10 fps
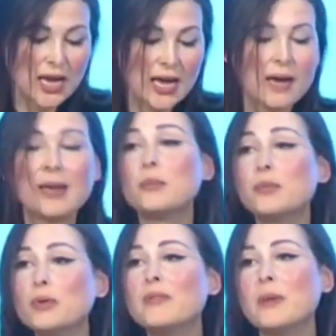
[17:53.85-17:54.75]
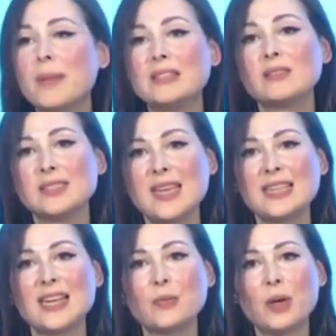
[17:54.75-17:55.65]
and improve the mental
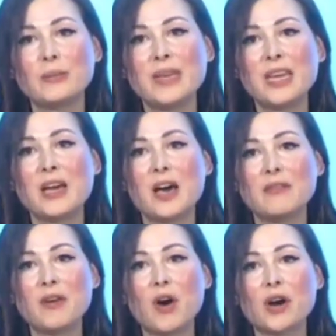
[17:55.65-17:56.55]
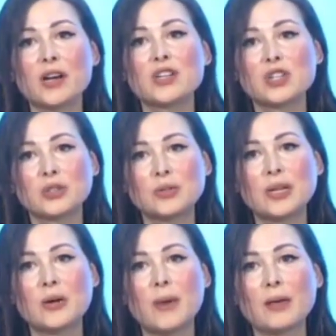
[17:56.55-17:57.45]
state and well-being of our
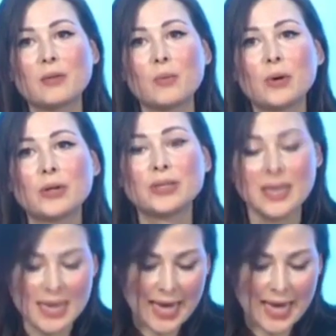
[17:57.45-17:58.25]
children around the world.